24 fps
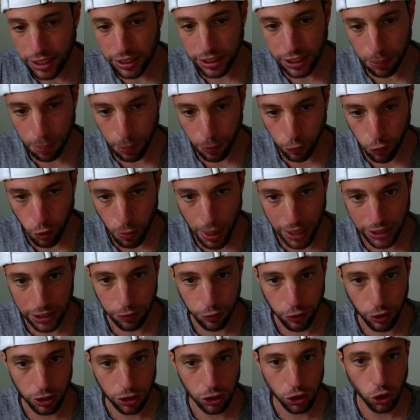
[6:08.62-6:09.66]
deeper formats,
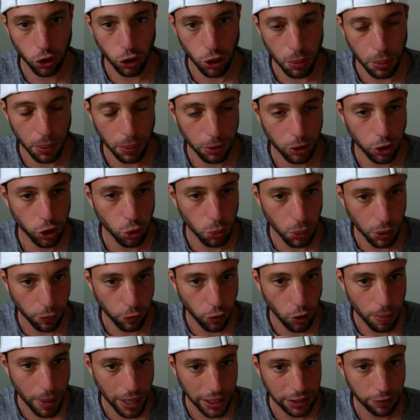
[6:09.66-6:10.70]
if you're in QB, QB
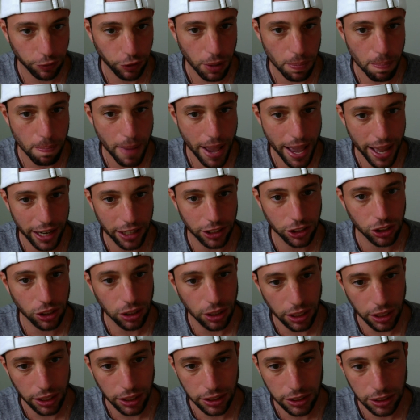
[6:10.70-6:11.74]
formats, if you're in managed
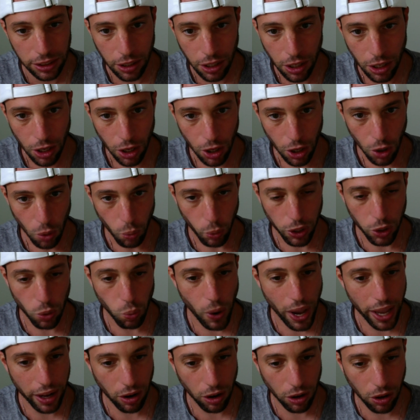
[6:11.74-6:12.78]
leagues where you
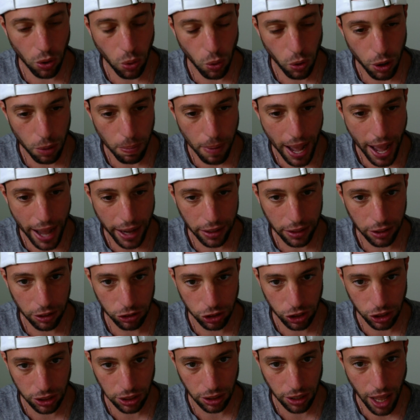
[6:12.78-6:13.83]
wait on quarterback,
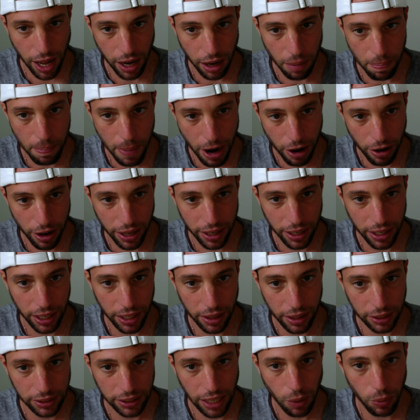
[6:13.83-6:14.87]
there's just a lot of merit in this.